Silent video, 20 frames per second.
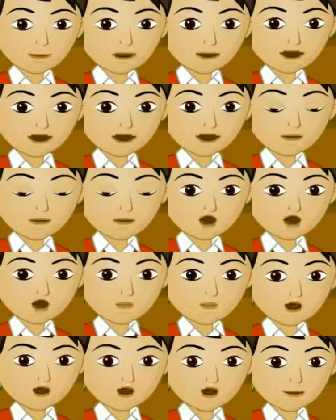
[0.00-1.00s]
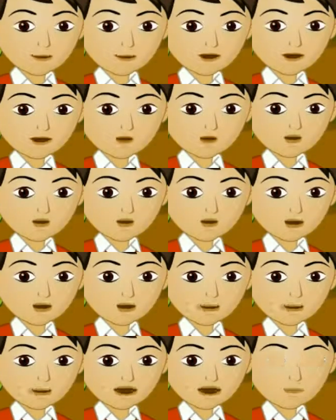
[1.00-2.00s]
Species whose numbers are
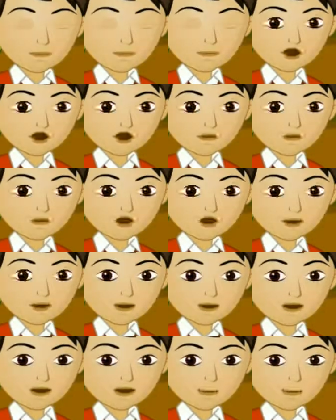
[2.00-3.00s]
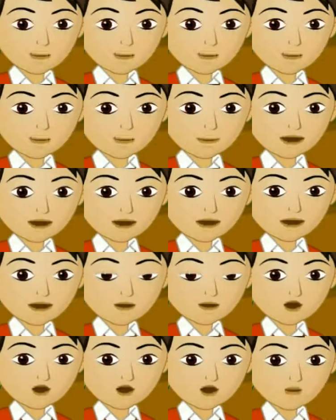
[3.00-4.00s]
diminishing to a level that they
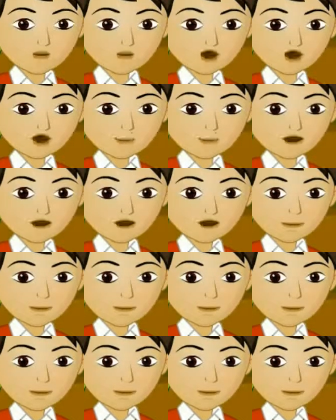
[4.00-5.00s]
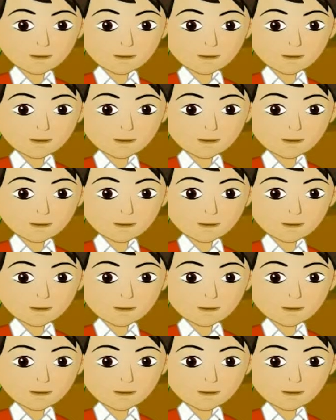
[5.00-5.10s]
might face extinction